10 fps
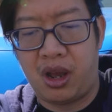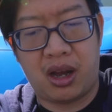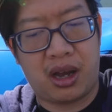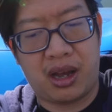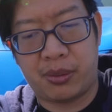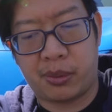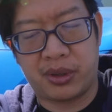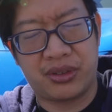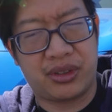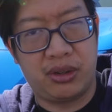I'm
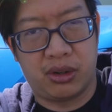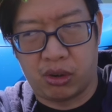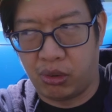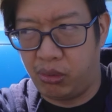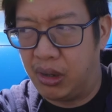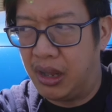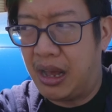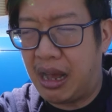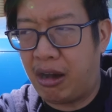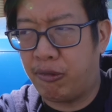gonna say no.
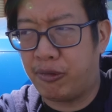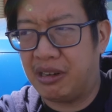However,